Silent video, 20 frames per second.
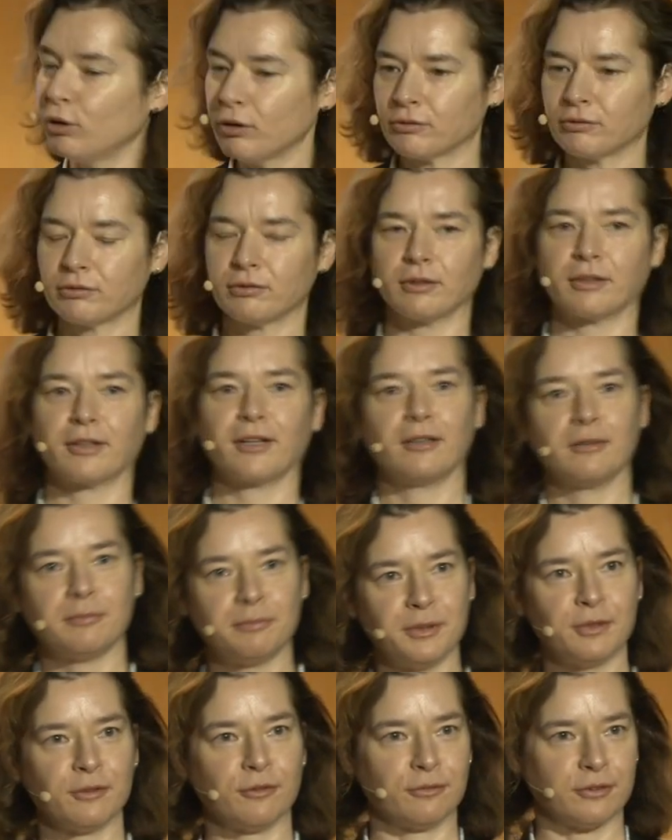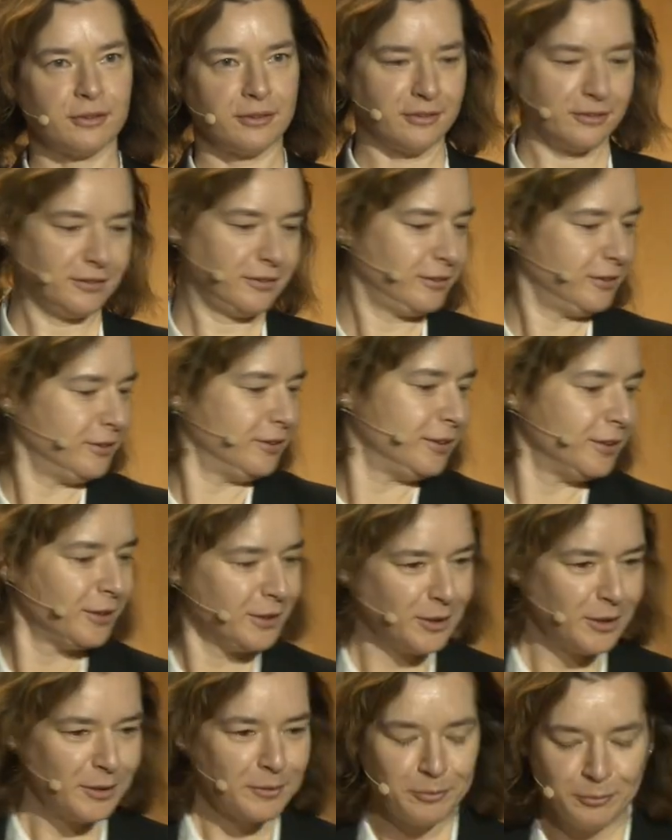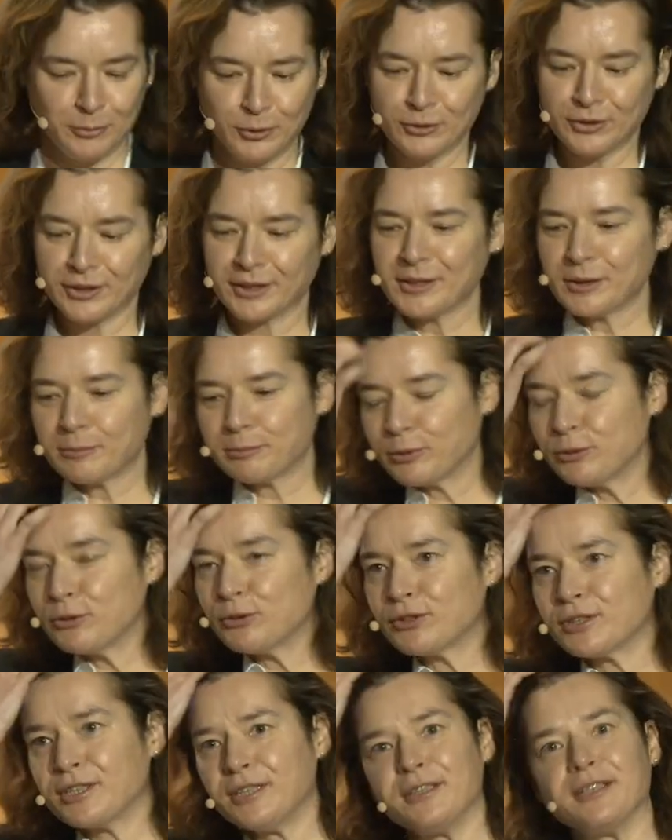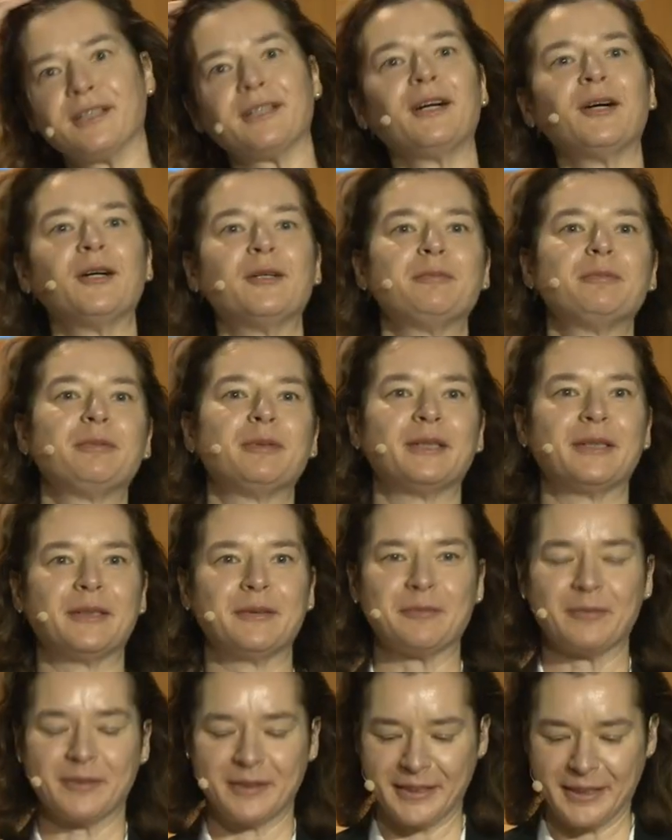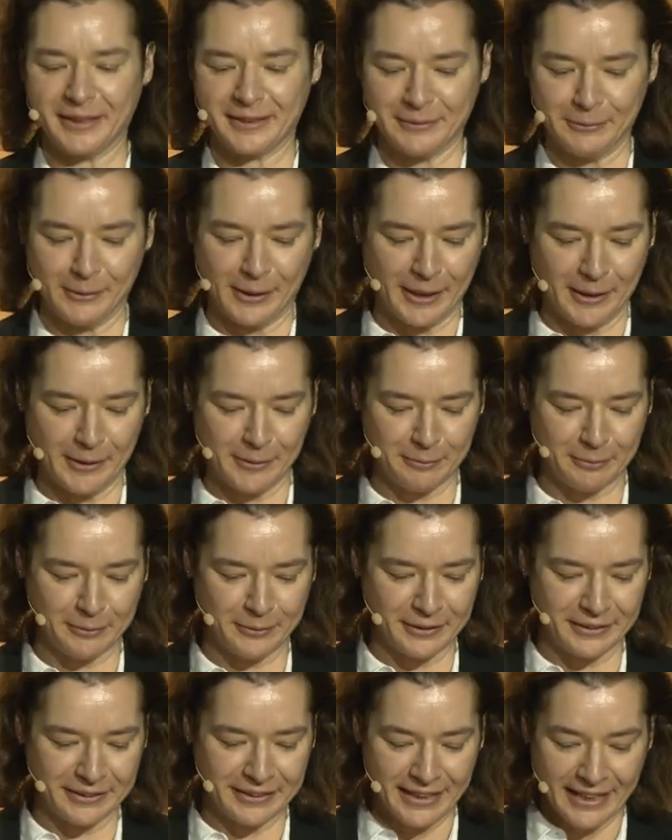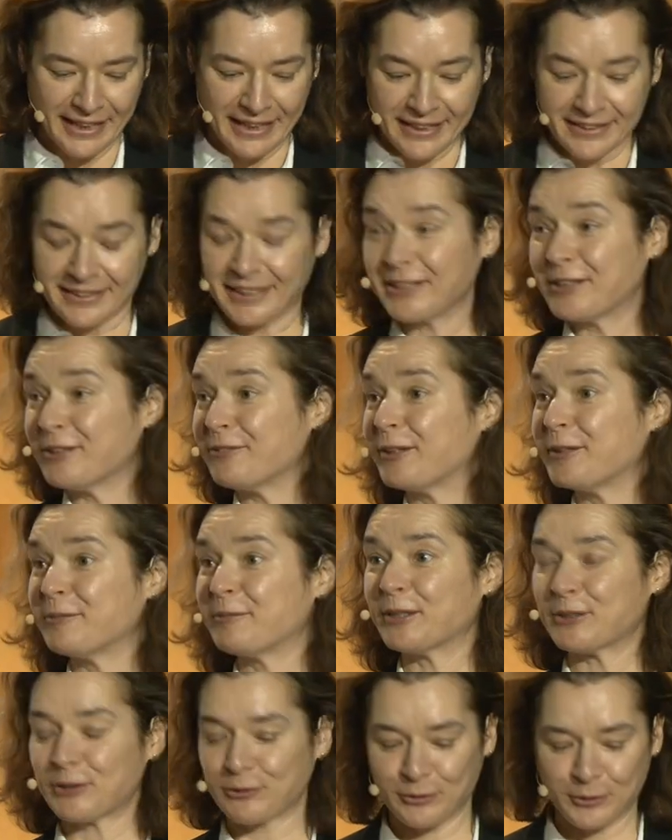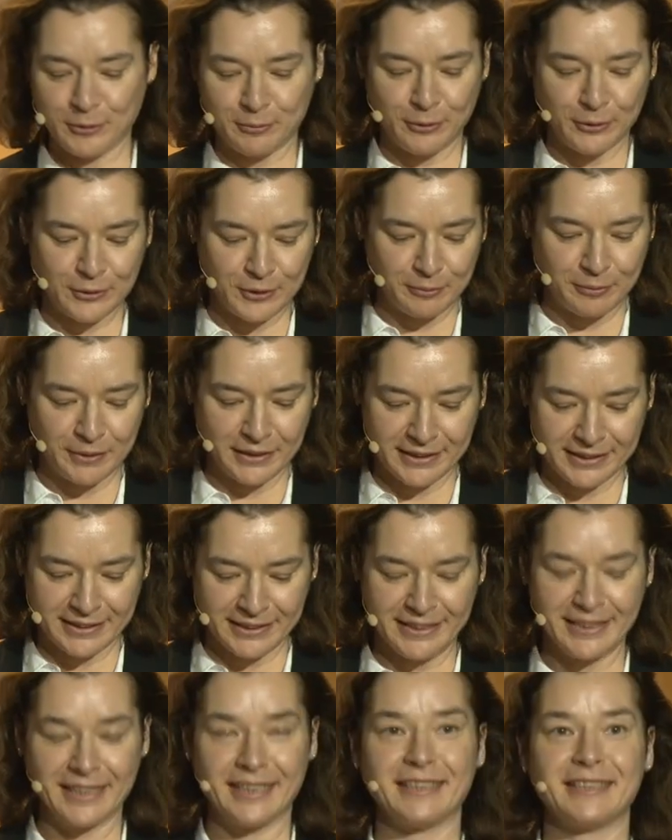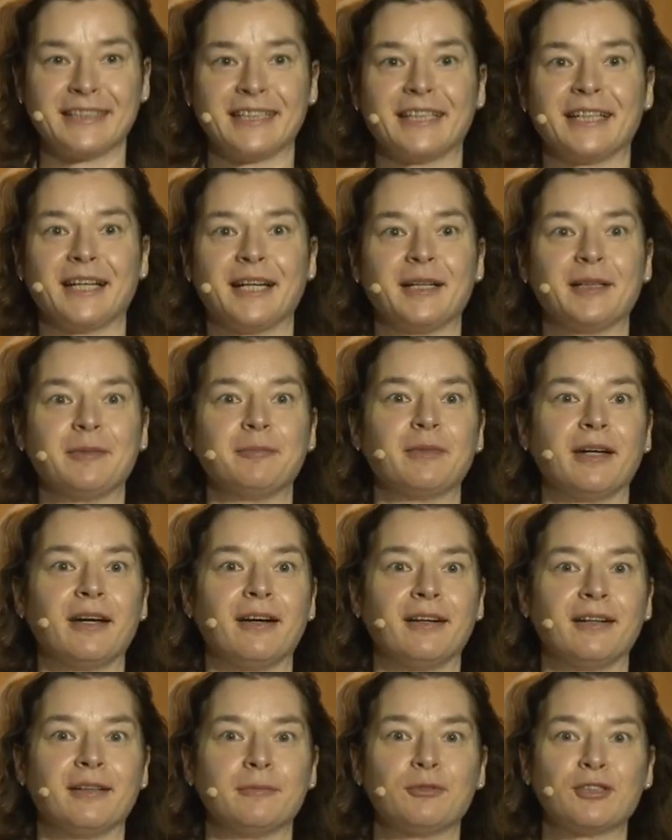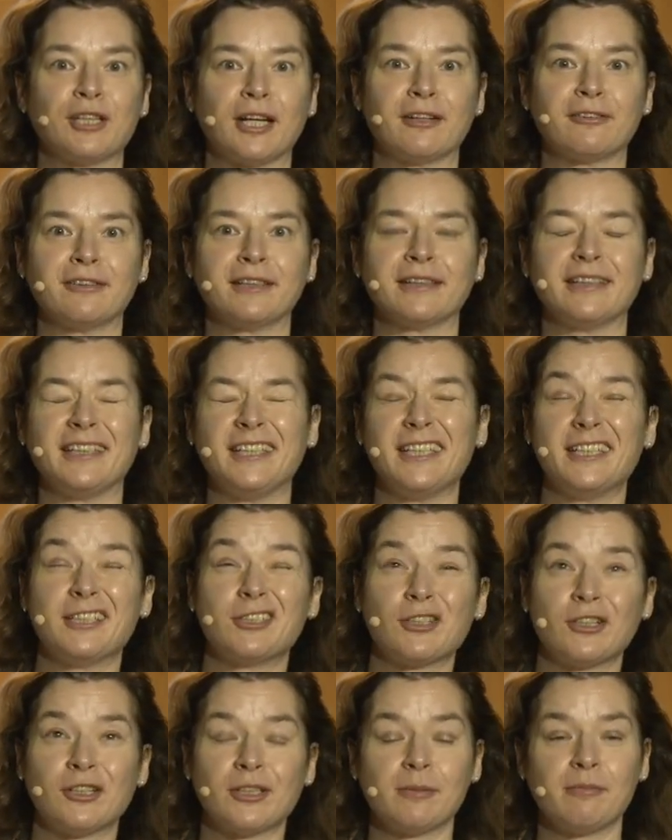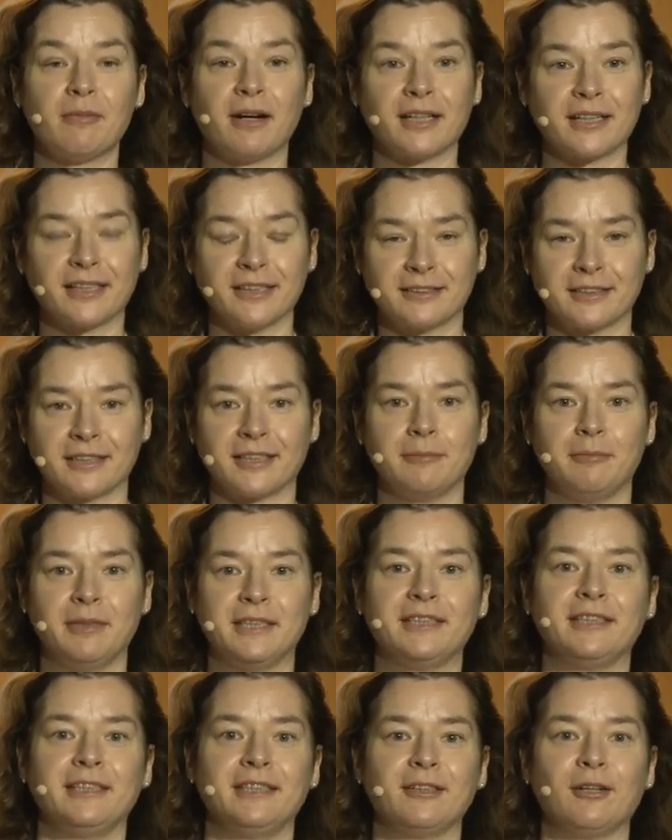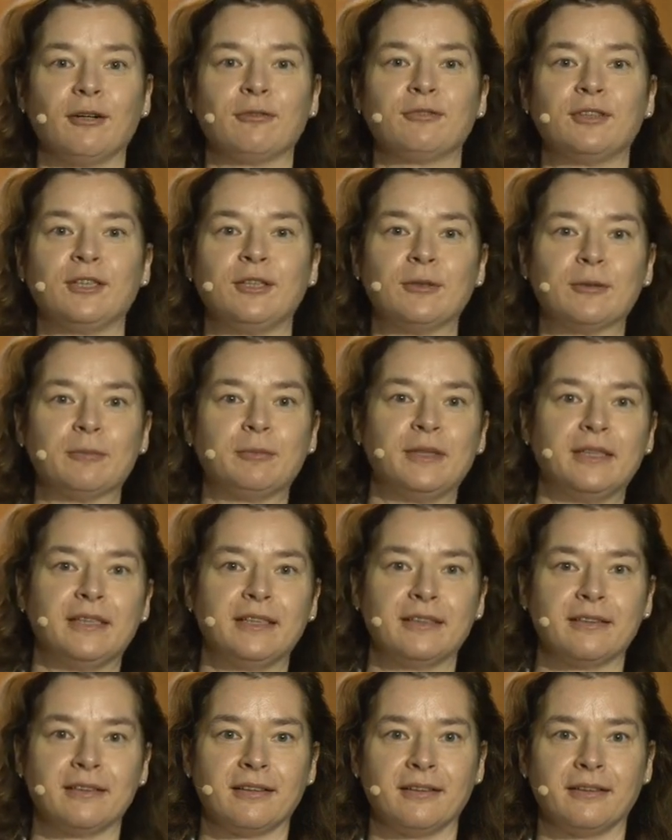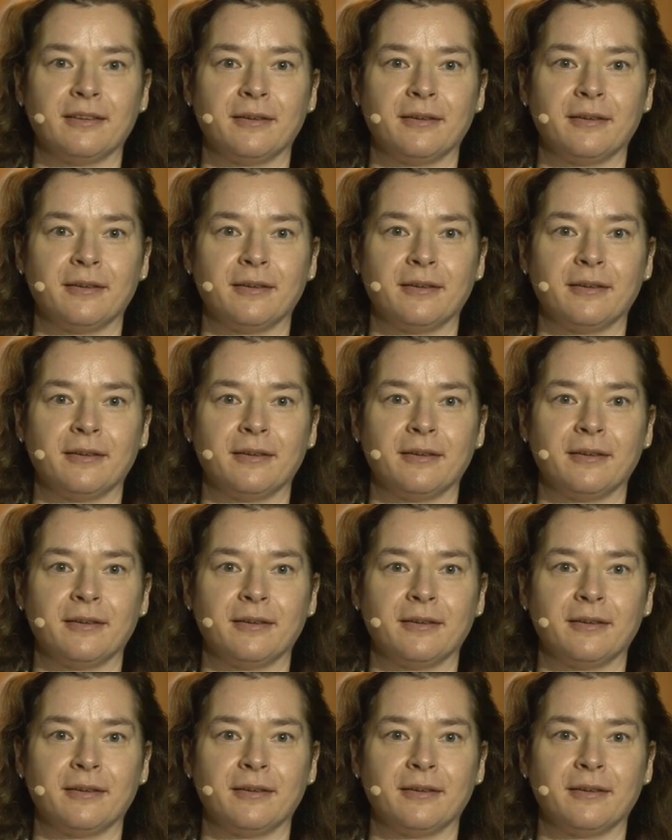Yes, I get a bit of a musical boost here. I hope that will help. Thank you very much for the possibility. As I said, I'm chairing the Internal Market Committee of the European